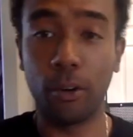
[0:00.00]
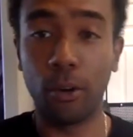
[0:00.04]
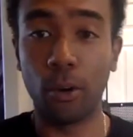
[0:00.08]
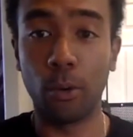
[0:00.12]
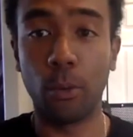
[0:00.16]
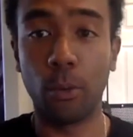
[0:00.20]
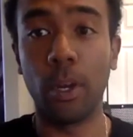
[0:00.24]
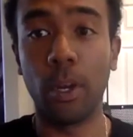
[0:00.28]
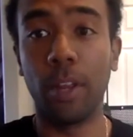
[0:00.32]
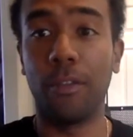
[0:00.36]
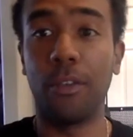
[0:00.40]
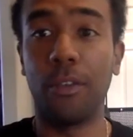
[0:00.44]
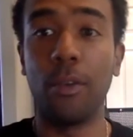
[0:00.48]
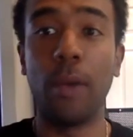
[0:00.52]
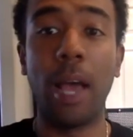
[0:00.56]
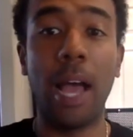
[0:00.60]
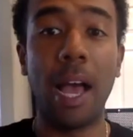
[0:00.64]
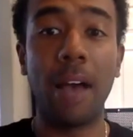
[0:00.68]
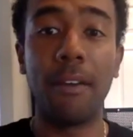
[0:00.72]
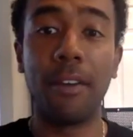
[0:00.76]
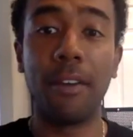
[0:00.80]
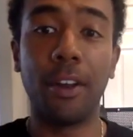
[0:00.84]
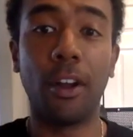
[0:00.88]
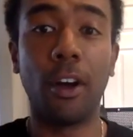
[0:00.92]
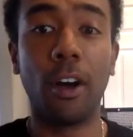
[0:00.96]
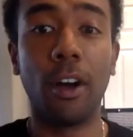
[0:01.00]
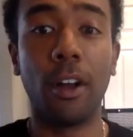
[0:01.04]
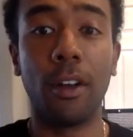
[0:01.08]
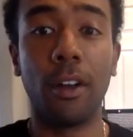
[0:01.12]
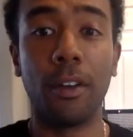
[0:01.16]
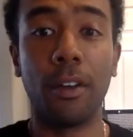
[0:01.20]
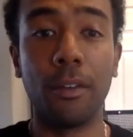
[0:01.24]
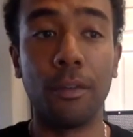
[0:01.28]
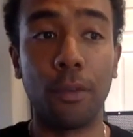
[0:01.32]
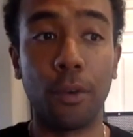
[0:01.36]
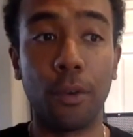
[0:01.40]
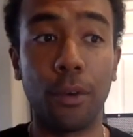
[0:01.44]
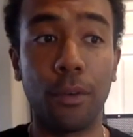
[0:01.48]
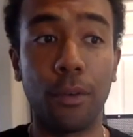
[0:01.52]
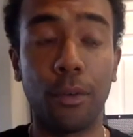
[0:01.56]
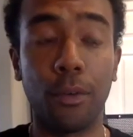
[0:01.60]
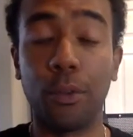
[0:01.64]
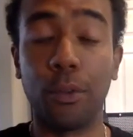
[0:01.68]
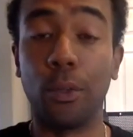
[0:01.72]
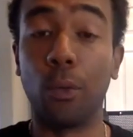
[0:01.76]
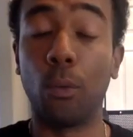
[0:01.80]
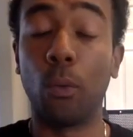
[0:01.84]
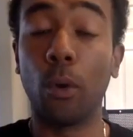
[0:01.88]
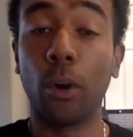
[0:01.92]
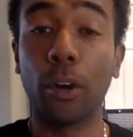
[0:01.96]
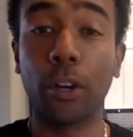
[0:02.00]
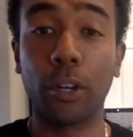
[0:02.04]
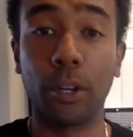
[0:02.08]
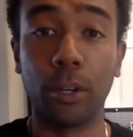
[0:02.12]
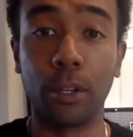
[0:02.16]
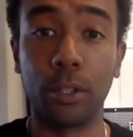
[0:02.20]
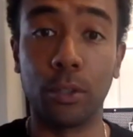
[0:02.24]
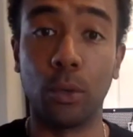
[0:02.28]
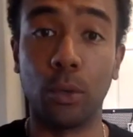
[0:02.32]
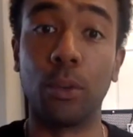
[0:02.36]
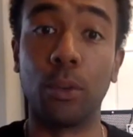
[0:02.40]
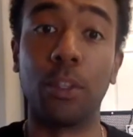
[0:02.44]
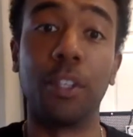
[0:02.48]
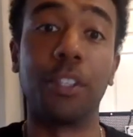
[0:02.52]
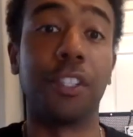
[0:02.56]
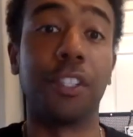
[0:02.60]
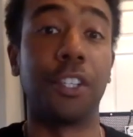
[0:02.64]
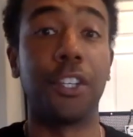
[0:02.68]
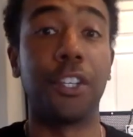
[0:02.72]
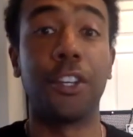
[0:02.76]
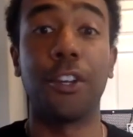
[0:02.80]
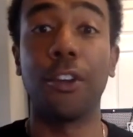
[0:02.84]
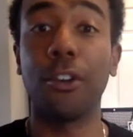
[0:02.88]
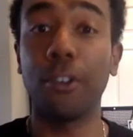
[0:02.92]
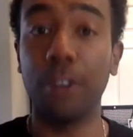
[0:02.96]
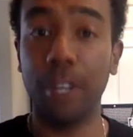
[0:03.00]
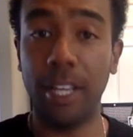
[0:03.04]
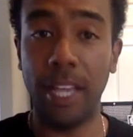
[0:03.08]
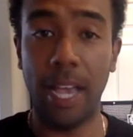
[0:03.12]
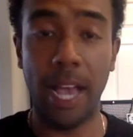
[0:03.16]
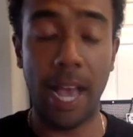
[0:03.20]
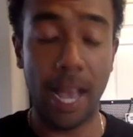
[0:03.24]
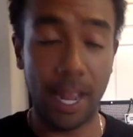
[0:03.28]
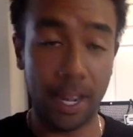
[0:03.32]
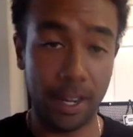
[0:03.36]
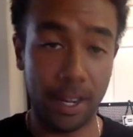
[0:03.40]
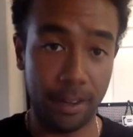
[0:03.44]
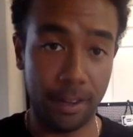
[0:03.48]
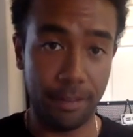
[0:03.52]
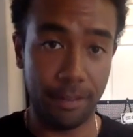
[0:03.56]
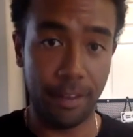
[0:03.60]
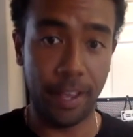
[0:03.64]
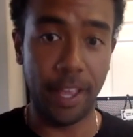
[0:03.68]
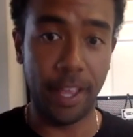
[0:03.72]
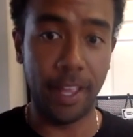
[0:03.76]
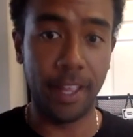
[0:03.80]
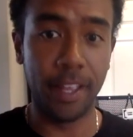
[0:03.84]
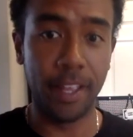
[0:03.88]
or what if you have it on for the workers or the security at an event?